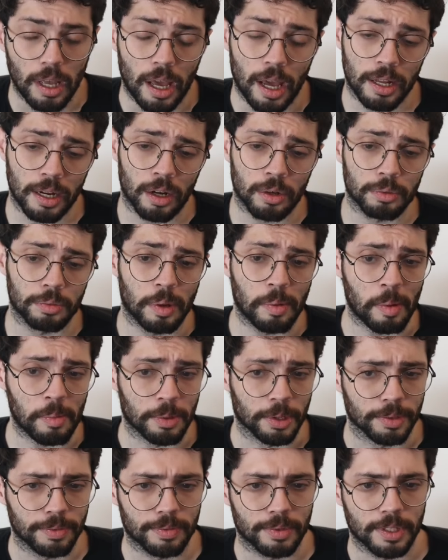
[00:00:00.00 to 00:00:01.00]
And now
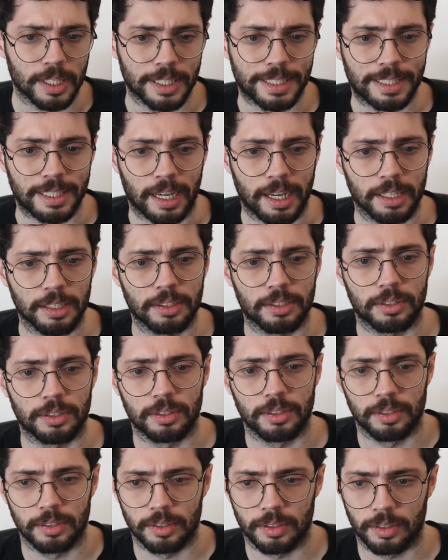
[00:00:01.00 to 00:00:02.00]
remember, the size,
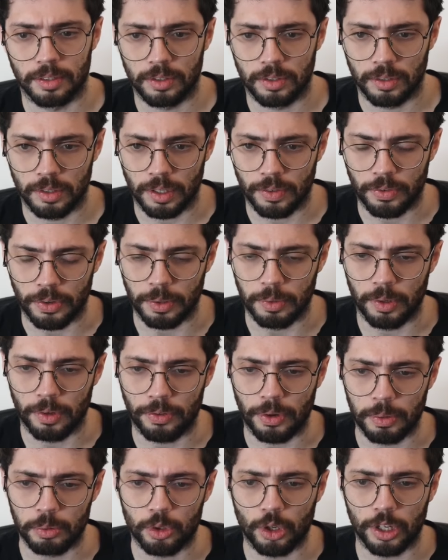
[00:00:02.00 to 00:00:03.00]
if
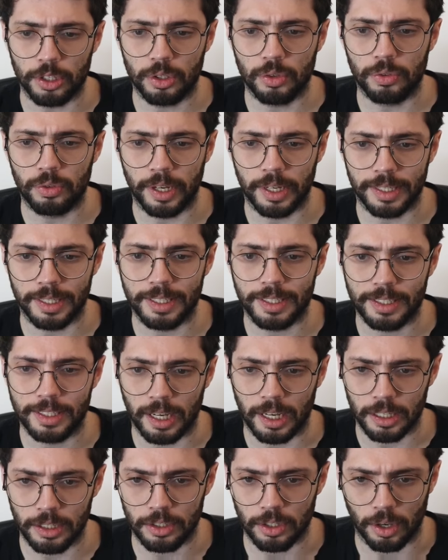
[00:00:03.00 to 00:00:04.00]
I'm trying to find the
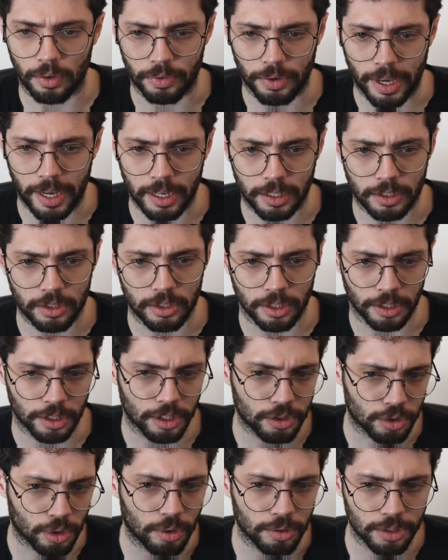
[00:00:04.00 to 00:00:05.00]
size of x in
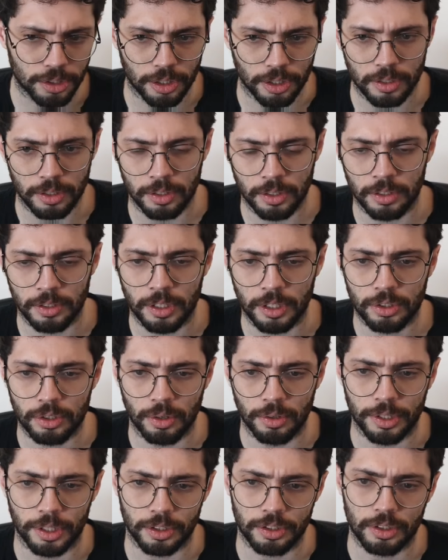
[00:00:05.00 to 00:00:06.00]
this
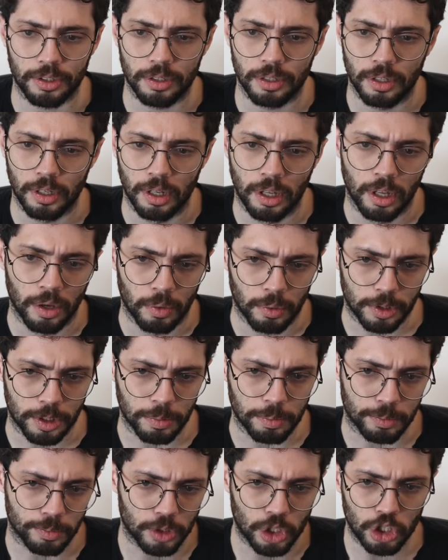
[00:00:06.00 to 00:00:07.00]
context, which
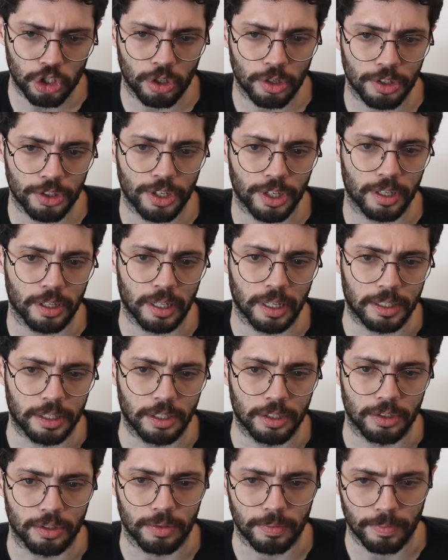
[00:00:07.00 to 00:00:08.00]
I'm just going to say it like
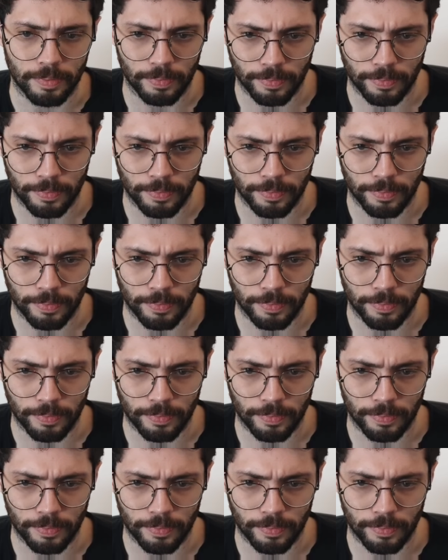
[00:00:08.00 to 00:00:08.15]
this.